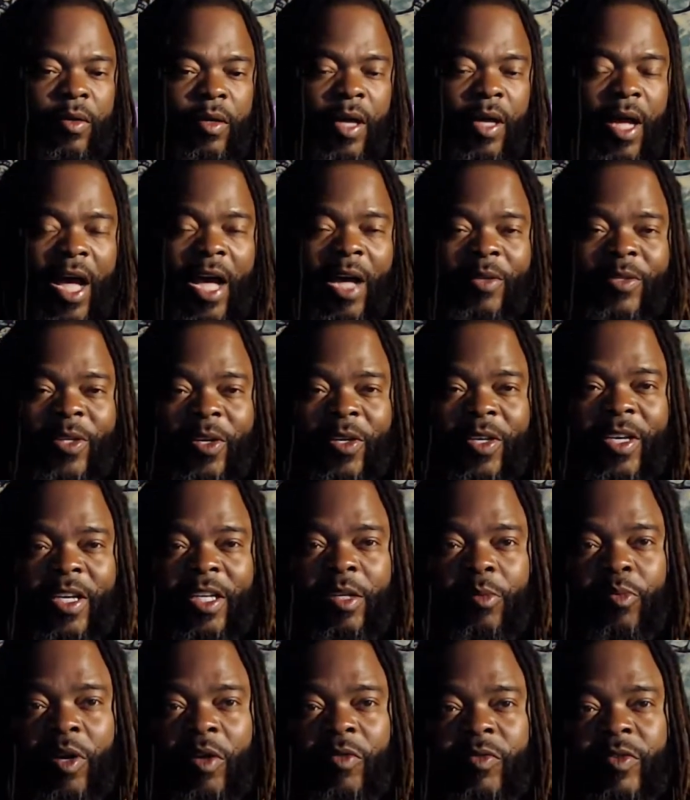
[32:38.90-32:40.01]
I'm Tarot King, the
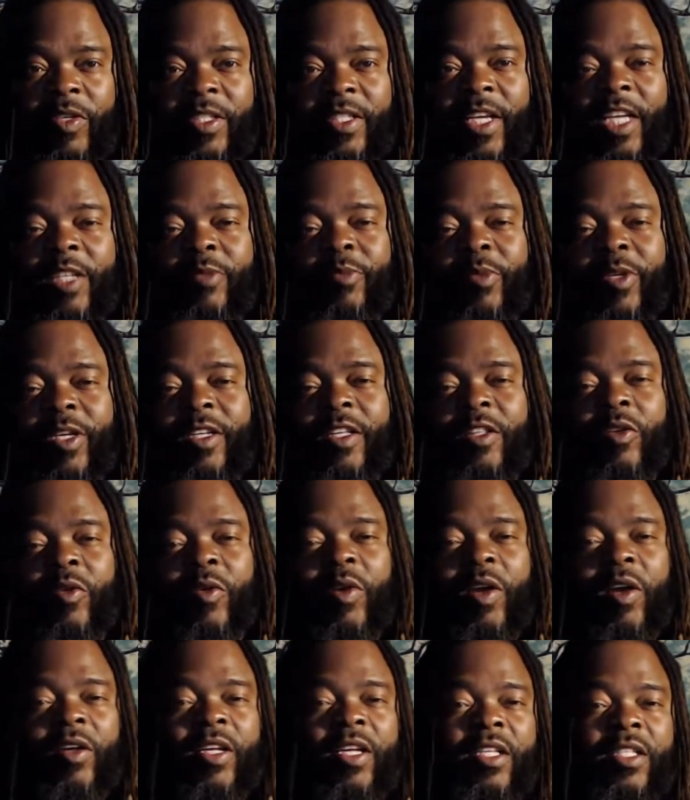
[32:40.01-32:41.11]
Prophet. This has been another
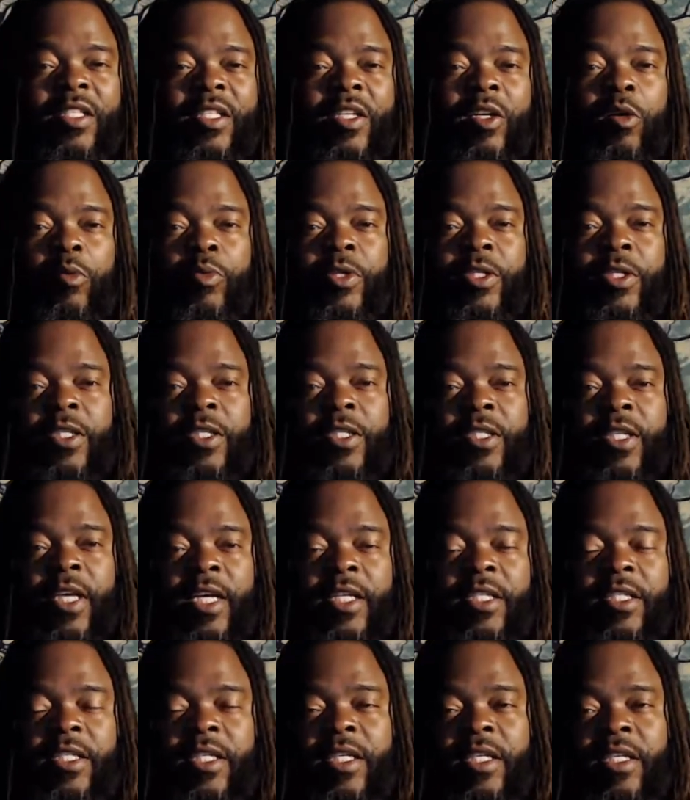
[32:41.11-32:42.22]
Crown King Tarot
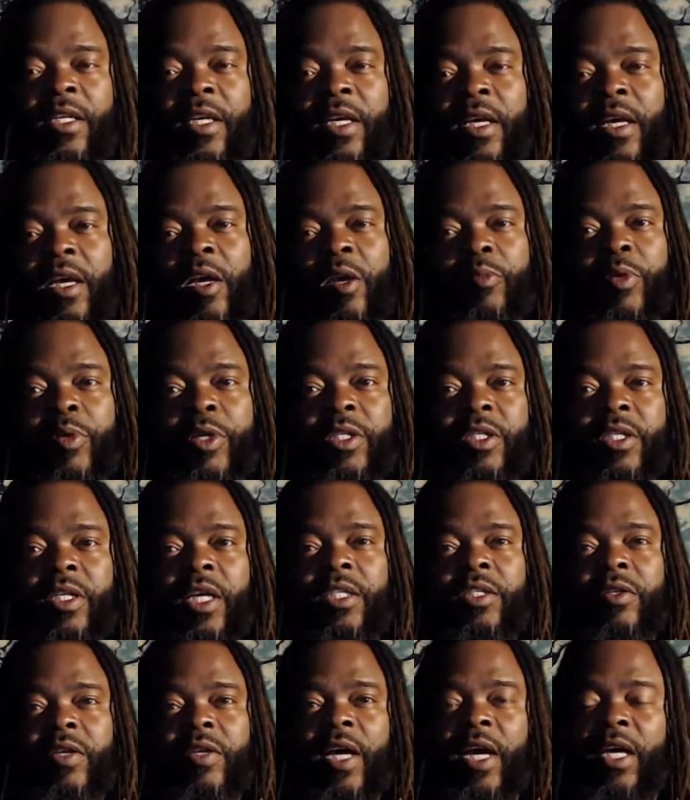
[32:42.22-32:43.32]
presentation. Appreciate
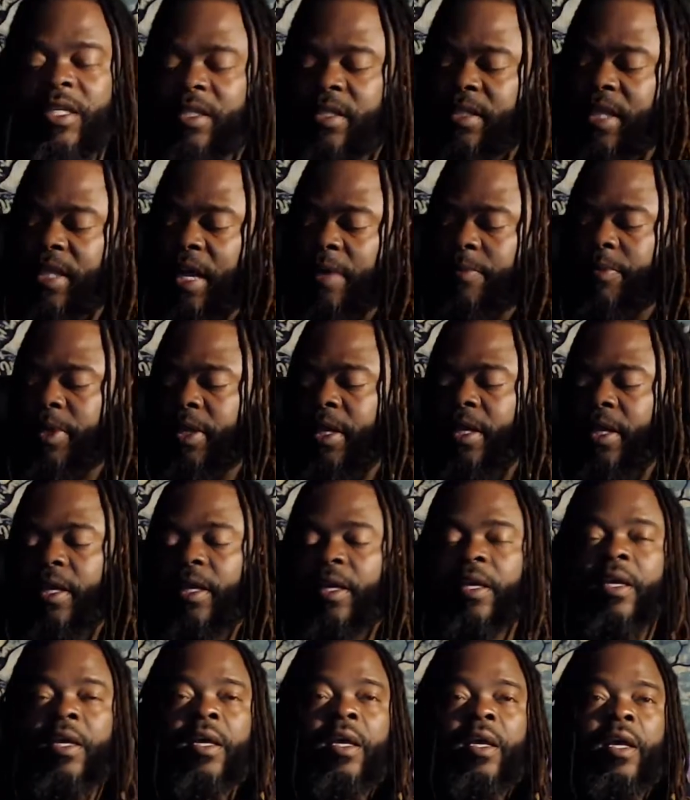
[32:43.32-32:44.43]
you guys stopping
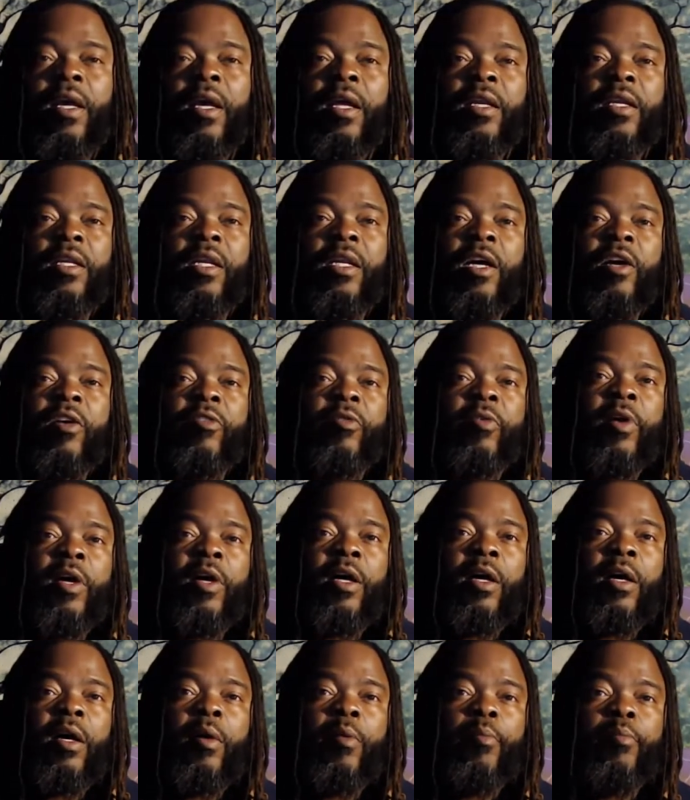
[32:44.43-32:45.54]
in. Love,
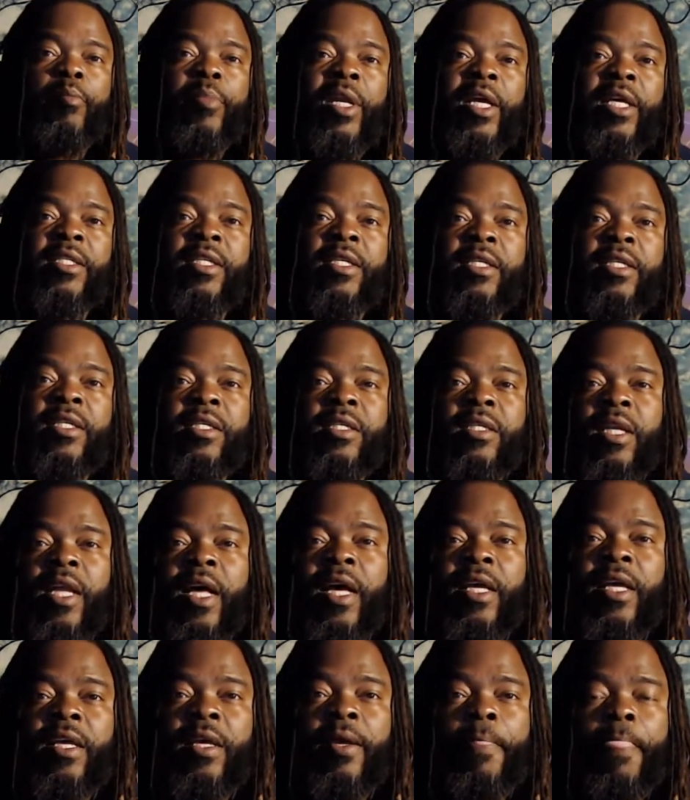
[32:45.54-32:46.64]
blessings,
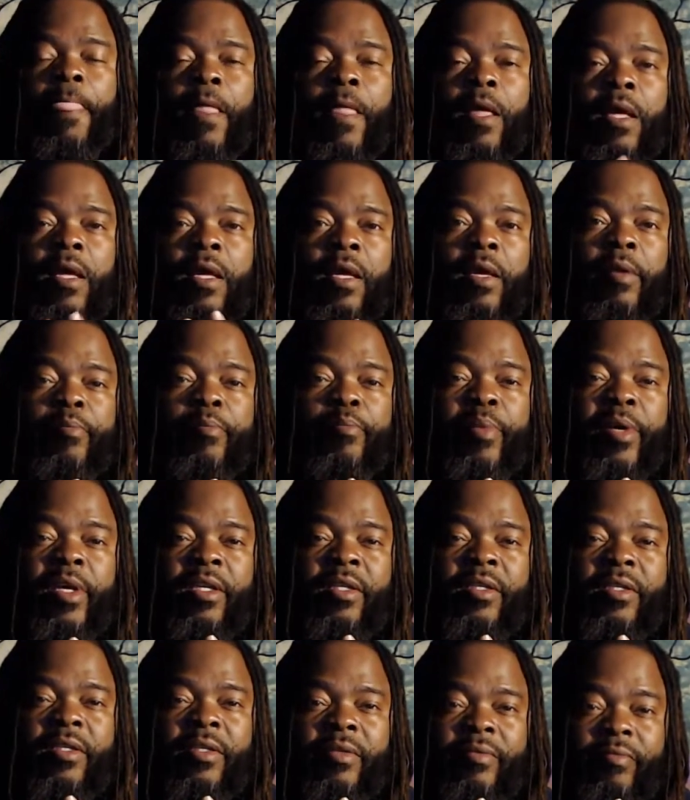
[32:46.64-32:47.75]
light, and
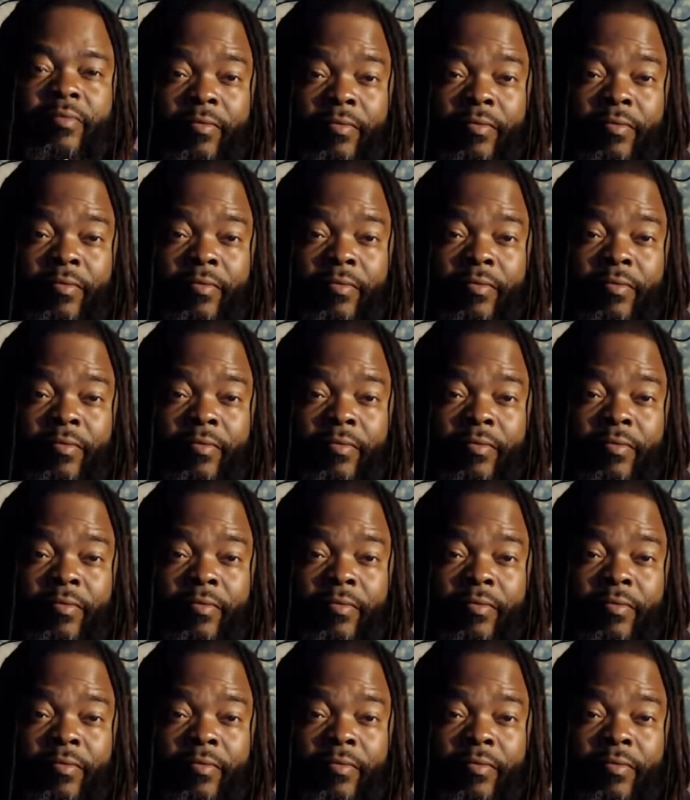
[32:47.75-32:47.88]
peace.